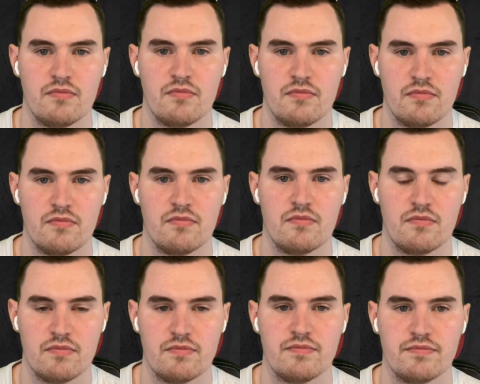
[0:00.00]

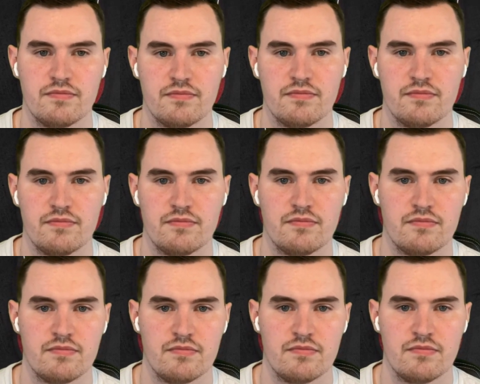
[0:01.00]

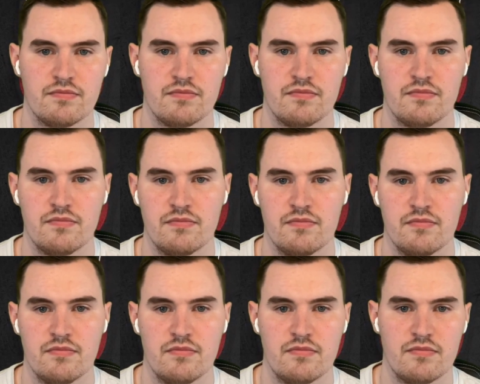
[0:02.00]
(silent)